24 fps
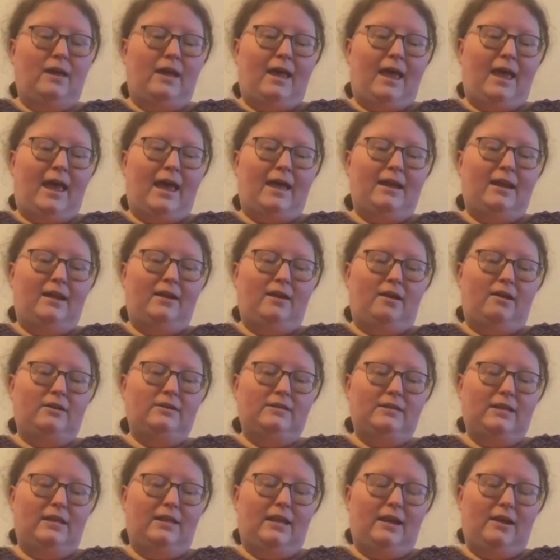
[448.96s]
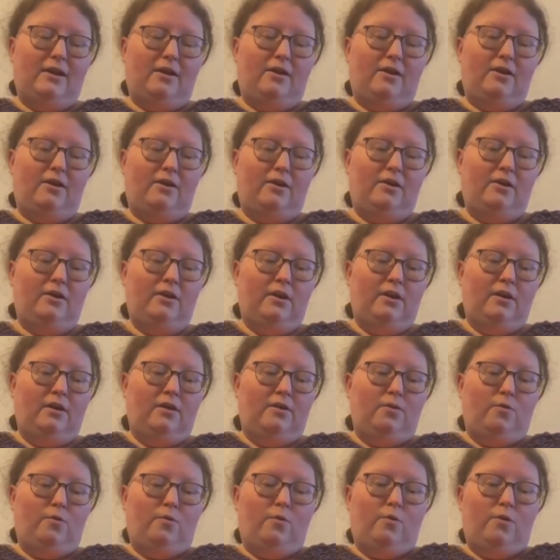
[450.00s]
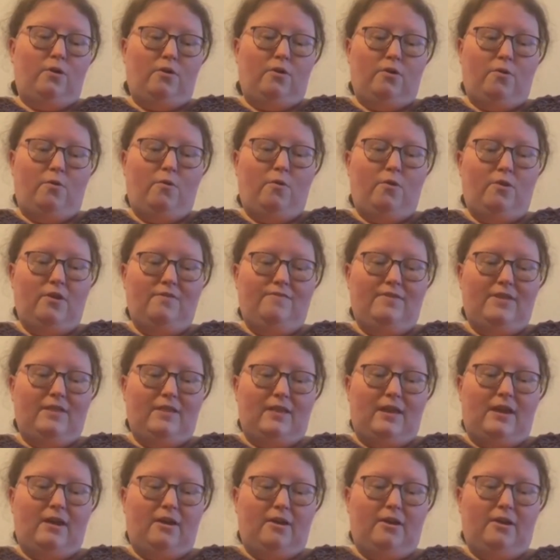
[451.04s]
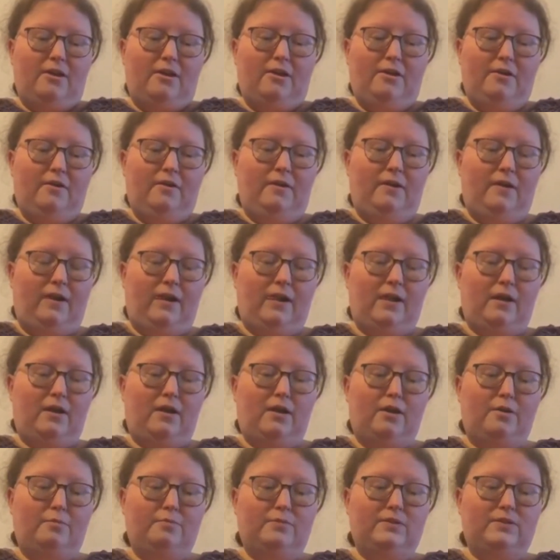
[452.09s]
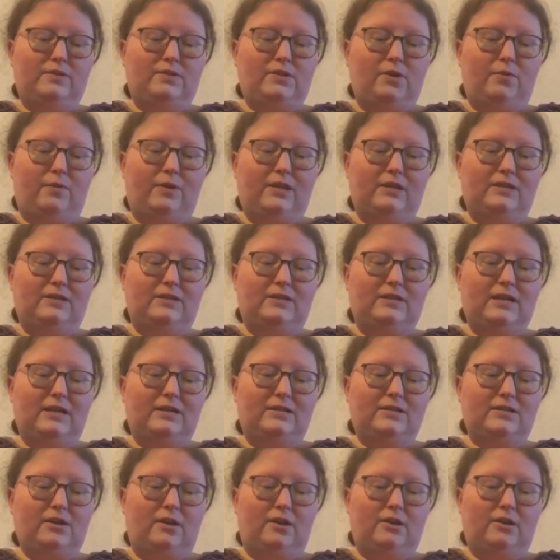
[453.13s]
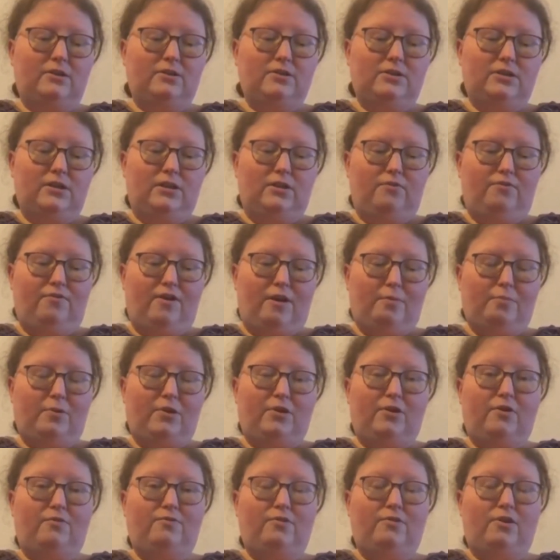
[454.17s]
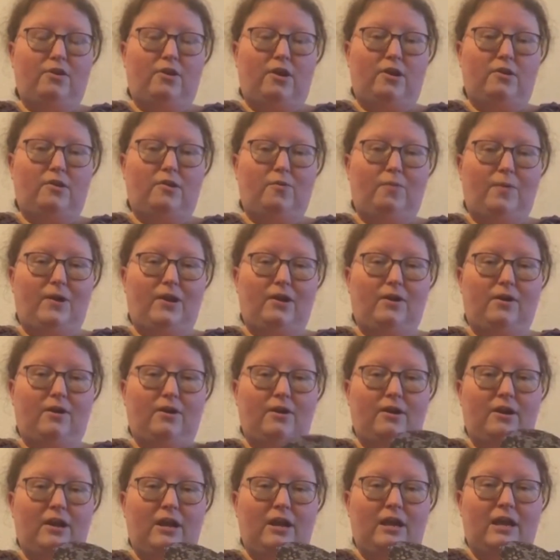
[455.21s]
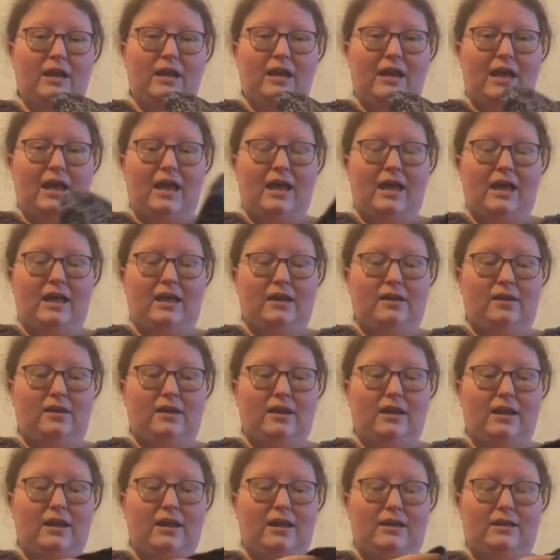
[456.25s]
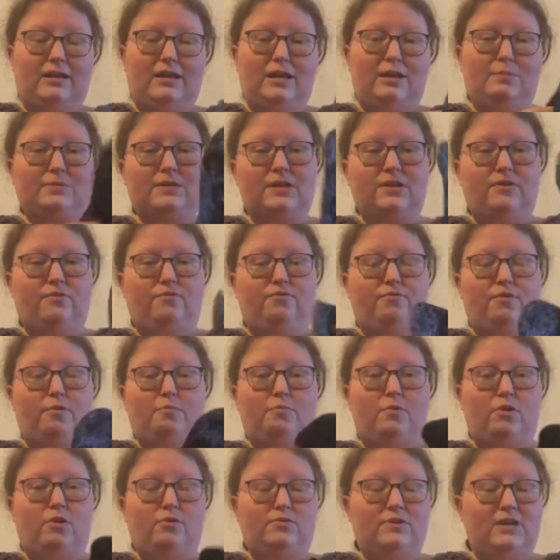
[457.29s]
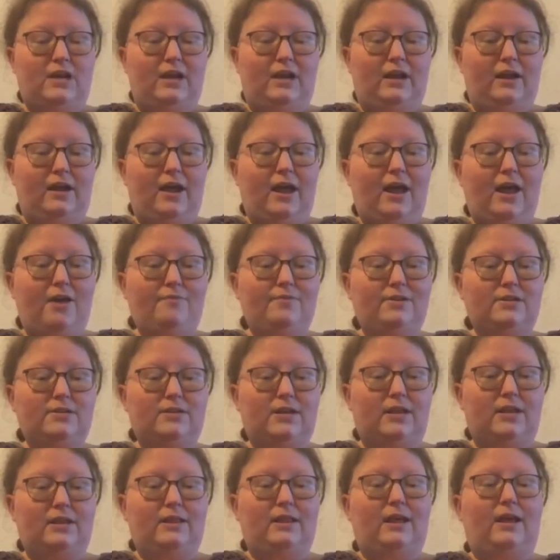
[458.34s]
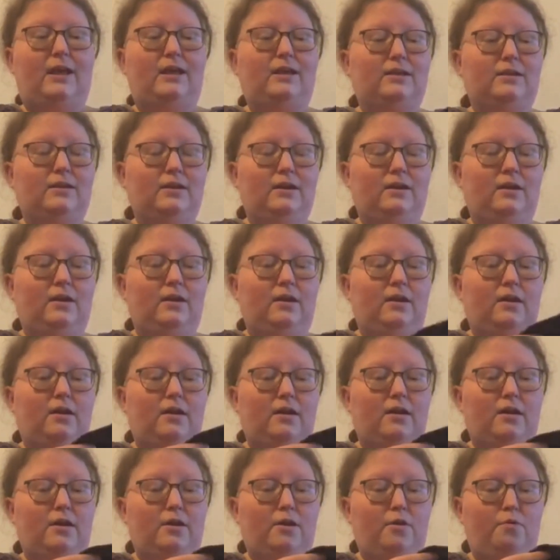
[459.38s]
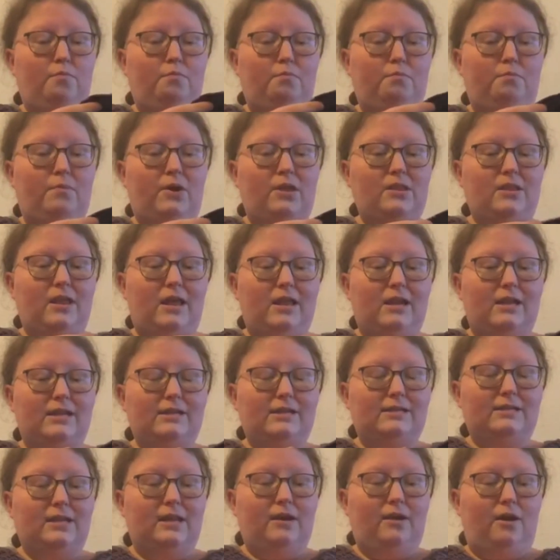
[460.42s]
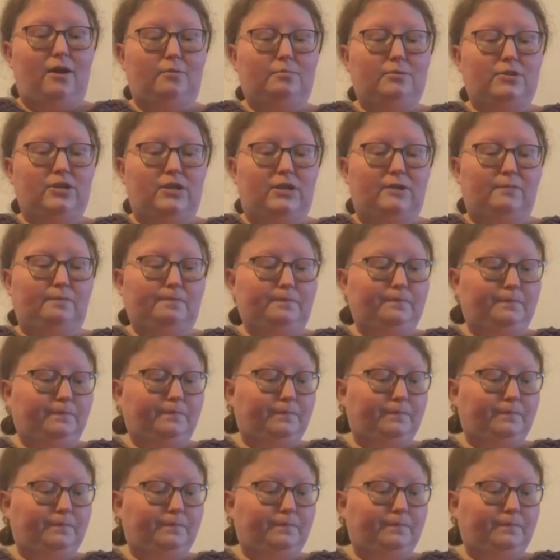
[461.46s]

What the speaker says: added onto there, or even there, so it sticks onto the fabric of your underwear and keeps it from rotating. I haven't done that, but that is an option.